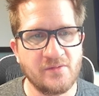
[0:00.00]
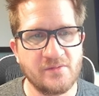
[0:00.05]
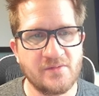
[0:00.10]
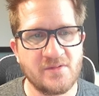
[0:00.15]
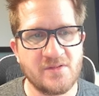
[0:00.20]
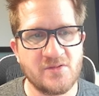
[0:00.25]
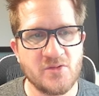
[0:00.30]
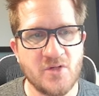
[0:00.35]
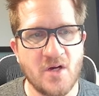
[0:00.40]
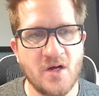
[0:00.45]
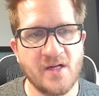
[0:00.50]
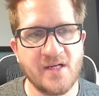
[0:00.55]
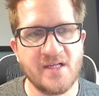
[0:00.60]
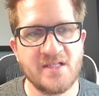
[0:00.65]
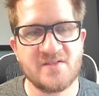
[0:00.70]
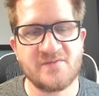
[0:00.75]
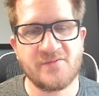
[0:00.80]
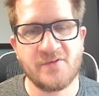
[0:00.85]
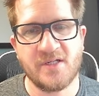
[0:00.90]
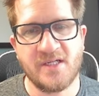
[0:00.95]
drawings
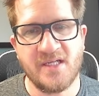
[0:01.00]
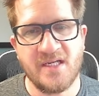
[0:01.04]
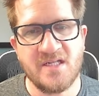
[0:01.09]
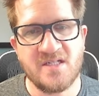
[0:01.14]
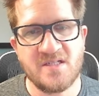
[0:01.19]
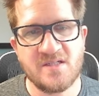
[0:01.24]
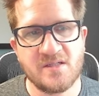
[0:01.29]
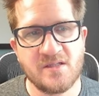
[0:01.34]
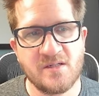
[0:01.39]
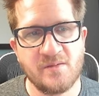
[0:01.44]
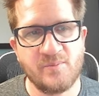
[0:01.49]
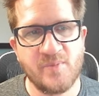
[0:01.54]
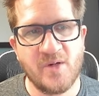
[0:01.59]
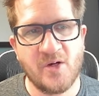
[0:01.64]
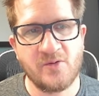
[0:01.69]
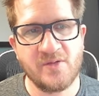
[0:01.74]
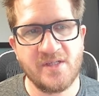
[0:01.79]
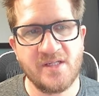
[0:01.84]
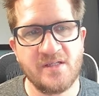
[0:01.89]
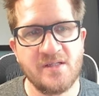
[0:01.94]
for each
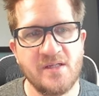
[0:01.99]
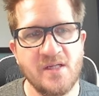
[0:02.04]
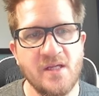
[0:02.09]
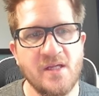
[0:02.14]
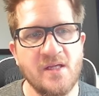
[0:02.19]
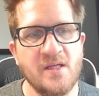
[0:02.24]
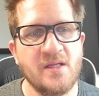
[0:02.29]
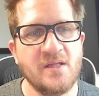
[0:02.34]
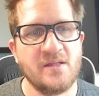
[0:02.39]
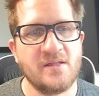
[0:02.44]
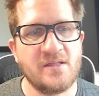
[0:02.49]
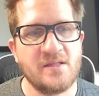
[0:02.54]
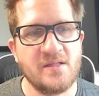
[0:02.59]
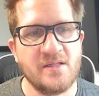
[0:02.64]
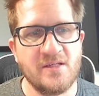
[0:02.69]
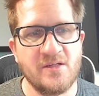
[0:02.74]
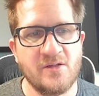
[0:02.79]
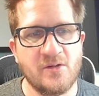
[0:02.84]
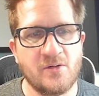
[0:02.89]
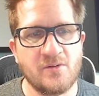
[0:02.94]
component,
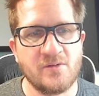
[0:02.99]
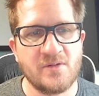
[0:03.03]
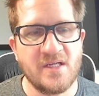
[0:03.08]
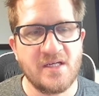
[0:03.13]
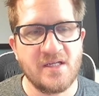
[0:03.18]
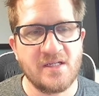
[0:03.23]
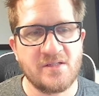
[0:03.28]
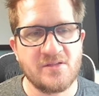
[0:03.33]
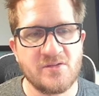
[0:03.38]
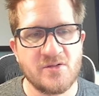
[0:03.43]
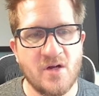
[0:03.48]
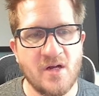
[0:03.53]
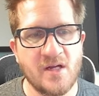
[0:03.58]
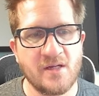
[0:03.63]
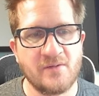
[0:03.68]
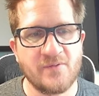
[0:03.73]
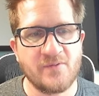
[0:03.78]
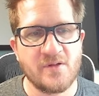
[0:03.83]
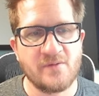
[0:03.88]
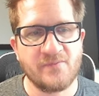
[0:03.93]
and a drawing
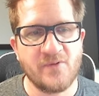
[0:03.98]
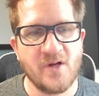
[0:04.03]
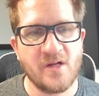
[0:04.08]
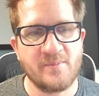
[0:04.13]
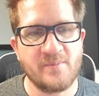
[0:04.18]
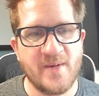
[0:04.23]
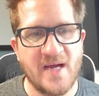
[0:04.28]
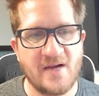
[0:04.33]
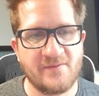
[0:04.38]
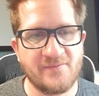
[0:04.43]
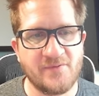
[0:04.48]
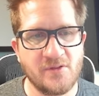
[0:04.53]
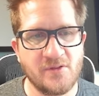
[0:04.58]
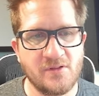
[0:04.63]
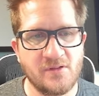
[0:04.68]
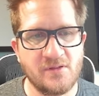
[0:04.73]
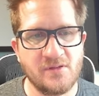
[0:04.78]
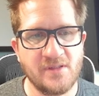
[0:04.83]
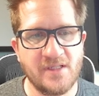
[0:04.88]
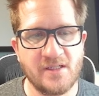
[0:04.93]
for the front
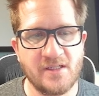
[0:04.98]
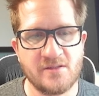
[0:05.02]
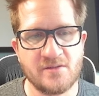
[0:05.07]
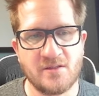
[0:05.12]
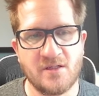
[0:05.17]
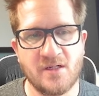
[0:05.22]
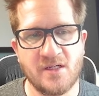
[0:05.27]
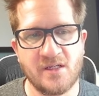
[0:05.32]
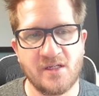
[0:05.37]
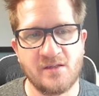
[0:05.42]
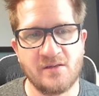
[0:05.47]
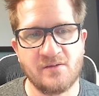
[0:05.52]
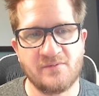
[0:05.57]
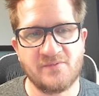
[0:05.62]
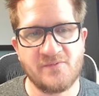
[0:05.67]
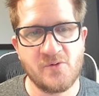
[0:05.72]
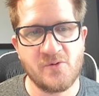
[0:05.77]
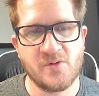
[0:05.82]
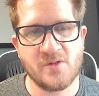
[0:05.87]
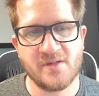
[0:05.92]
baffle and a drawing
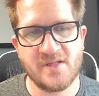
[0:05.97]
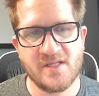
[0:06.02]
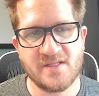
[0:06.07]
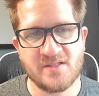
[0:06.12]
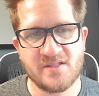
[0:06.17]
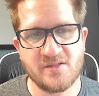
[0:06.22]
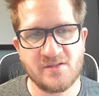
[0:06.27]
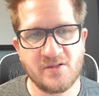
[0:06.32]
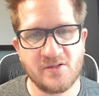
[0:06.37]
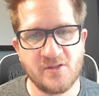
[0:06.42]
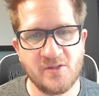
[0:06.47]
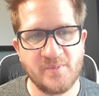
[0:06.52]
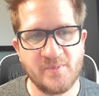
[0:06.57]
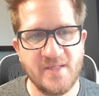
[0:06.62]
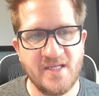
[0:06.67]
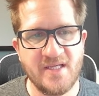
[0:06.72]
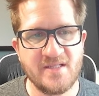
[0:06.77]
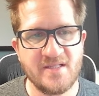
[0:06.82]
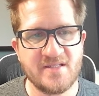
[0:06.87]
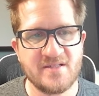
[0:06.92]
for this internal
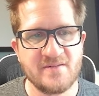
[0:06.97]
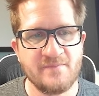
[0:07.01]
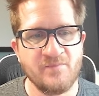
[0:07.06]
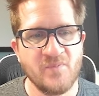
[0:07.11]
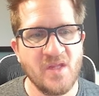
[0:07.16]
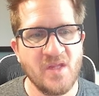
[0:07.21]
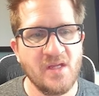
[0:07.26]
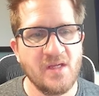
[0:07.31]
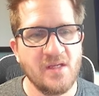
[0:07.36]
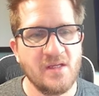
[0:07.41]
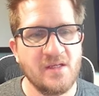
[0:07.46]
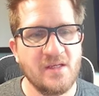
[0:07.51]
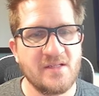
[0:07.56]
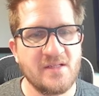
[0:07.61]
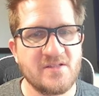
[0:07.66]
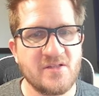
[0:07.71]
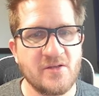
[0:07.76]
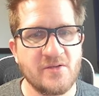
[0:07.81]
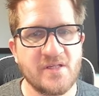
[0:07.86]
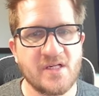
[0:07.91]
piece. And
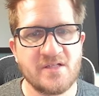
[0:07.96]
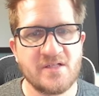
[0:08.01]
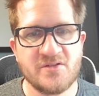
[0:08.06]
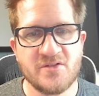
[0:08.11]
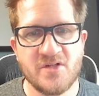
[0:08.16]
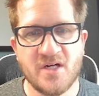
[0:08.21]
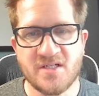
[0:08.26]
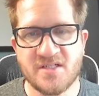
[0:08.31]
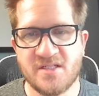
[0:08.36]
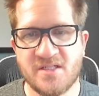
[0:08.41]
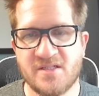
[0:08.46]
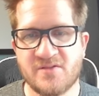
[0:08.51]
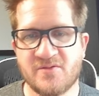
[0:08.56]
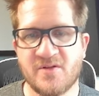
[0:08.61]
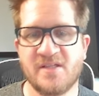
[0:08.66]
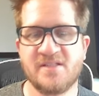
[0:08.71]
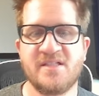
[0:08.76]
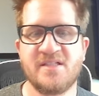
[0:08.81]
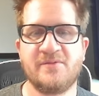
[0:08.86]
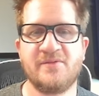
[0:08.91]
so the construction is
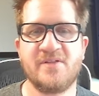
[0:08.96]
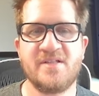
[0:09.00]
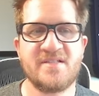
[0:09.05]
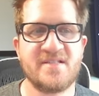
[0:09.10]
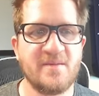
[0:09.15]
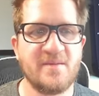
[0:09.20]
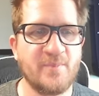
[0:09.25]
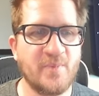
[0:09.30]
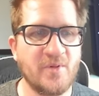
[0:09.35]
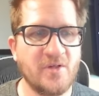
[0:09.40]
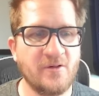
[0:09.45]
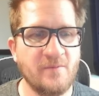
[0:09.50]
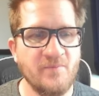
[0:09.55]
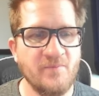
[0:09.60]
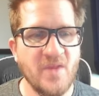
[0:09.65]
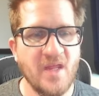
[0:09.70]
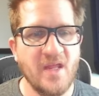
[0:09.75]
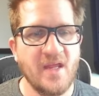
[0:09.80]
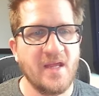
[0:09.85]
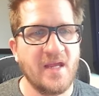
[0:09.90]
relatively simple,
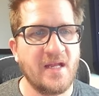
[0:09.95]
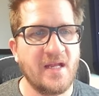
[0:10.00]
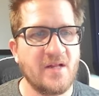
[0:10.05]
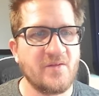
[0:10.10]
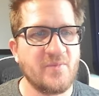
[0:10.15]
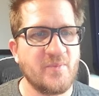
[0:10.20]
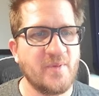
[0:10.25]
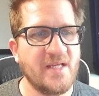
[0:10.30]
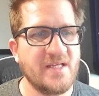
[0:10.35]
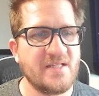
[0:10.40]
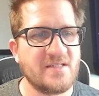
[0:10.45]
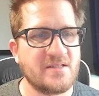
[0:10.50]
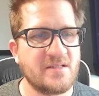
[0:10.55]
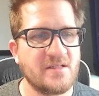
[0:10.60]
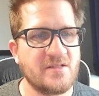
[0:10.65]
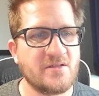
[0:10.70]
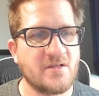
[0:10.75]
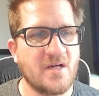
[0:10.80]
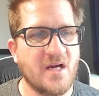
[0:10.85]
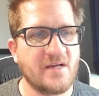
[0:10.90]
and I've placed the
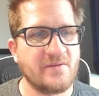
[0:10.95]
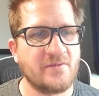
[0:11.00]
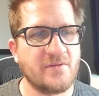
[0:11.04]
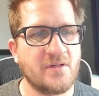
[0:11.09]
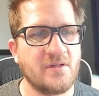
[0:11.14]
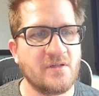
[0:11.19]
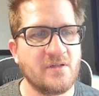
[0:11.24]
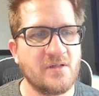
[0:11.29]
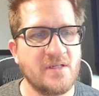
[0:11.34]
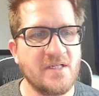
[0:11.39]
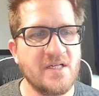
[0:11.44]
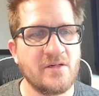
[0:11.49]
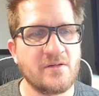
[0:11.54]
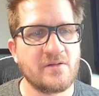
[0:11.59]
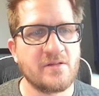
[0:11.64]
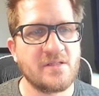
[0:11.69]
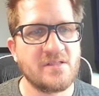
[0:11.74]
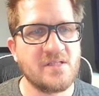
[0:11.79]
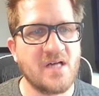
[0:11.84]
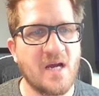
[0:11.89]
driver near
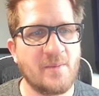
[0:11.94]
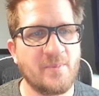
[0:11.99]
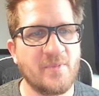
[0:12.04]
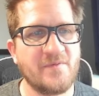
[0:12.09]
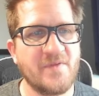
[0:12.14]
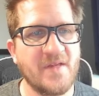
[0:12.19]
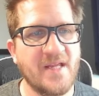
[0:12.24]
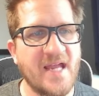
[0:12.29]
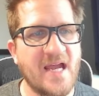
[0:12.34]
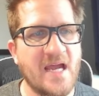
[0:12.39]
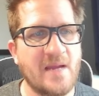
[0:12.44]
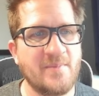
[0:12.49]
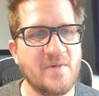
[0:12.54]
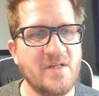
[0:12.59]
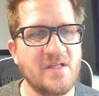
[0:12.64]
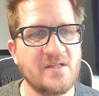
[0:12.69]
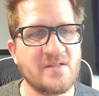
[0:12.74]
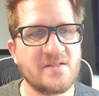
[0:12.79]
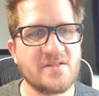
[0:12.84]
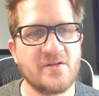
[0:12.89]
the top of the
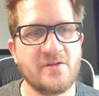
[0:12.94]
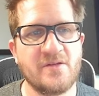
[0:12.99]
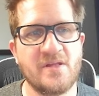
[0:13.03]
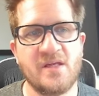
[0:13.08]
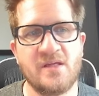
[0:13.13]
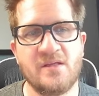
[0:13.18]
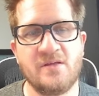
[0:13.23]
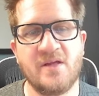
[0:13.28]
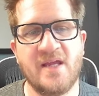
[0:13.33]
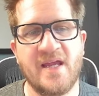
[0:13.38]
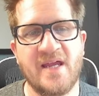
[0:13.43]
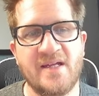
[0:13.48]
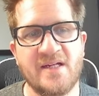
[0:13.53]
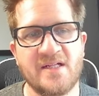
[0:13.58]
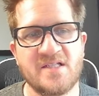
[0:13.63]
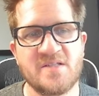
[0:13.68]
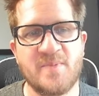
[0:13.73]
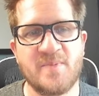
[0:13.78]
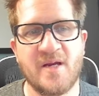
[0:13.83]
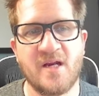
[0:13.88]
cabinet so that you can
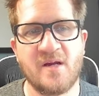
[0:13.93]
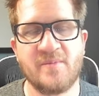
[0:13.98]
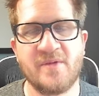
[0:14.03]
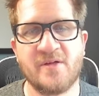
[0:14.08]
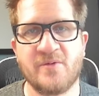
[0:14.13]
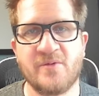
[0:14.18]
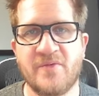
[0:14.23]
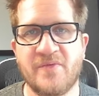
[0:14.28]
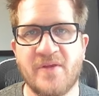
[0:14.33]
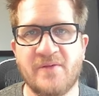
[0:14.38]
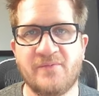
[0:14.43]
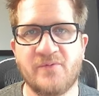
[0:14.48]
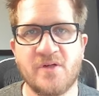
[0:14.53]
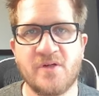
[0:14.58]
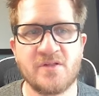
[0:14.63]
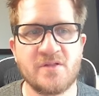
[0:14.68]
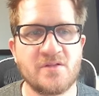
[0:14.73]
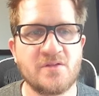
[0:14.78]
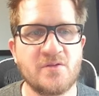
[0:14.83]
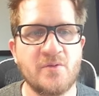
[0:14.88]
experiment with
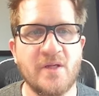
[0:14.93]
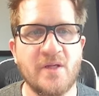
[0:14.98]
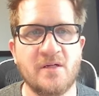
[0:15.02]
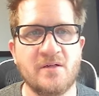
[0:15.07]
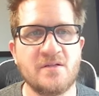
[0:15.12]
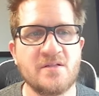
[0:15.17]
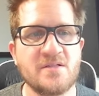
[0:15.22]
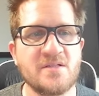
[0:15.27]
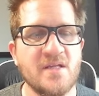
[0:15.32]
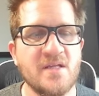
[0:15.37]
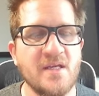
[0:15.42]
different tweeters